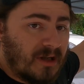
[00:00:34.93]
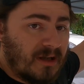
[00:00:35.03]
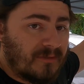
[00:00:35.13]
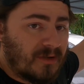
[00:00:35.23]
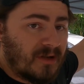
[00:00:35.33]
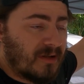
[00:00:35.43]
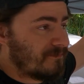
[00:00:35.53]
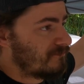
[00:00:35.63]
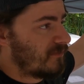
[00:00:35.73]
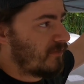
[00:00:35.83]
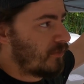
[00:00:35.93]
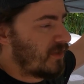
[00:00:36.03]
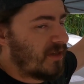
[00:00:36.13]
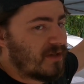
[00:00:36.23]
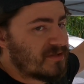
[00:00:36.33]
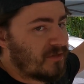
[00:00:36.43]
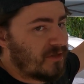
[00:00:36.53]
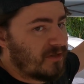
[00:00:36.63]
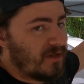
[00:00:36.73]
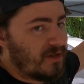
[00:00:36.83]
I've already kind of
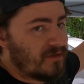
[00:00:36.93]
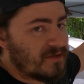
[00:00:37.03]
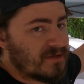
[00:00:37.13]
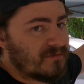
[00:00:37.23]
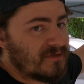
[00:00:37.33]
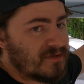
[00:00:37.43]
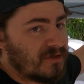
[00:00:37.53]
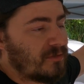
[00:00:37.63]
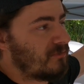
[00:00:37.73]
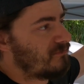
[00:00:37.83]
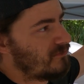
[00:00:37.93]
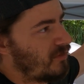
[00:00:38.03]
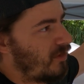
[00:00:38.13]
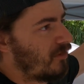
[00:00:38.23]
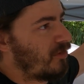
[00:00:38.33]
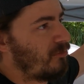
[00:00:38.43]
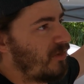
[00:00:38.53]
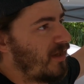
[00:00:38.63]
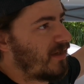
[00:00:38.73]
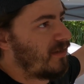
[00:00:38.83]
started on the headers, so I'll go
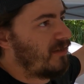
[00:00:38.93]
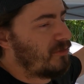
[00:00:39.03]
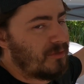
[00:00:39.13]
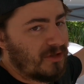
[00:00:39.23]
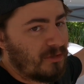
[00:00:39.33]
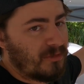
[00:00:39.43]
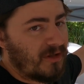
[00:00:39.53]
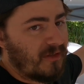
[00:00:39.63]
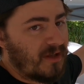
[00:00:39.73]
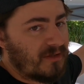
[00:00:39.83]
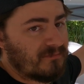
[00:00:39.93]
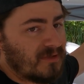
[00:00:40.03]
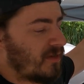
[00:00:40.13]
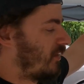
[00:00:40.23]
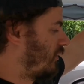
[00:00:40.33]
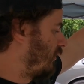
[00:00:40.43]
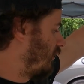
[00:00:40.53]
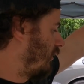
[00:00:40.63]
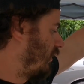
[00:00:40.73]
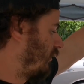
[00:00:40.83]
back into a little bit of that,
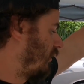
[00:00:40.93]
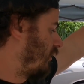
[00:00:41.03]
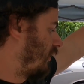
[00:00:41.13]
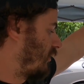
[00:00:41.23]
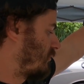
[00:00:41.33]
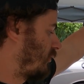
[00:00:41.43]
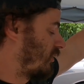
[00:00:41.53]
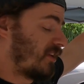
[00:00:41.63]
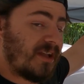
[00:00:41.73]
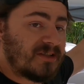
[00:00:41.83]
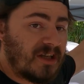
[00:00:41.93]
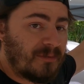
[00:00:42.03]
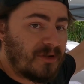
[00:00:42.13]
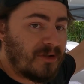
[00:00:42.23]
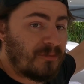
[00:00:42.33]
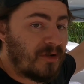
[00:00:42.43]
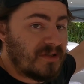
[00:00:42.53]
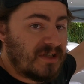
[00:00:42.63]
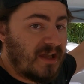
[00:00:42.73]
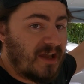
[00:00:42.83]
and then I just wanted to catch you up on all the
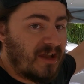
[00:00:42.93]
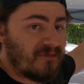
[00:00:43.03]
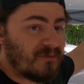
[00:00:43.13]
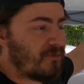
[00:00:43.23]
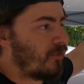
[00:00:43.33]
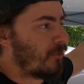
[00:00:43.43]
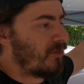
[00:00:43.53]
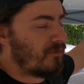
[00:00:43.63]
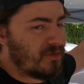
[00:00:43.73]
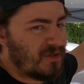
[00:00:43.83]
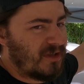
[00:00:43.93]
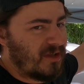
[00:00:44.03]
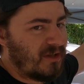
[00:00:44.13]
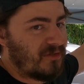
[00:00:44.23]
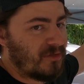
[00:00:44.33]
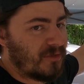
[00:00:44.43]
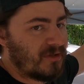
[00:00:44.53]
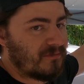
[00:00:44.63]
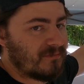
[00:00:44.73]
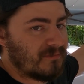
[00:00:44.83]
parts I have before we really get into it.
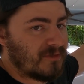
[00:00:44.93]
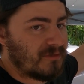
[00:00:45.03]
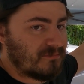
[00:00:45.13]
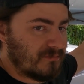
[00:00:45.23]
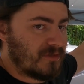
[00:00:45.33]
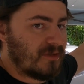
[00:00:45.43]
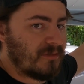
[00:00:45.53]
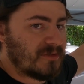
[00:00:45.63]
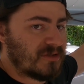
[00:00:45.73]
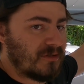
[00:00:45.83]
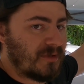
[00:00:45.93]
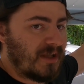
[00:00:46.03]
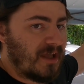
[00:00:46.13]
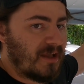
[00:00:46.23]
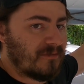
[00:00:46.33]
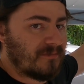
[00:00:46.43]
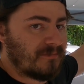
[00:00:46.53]
Let me show you what I got.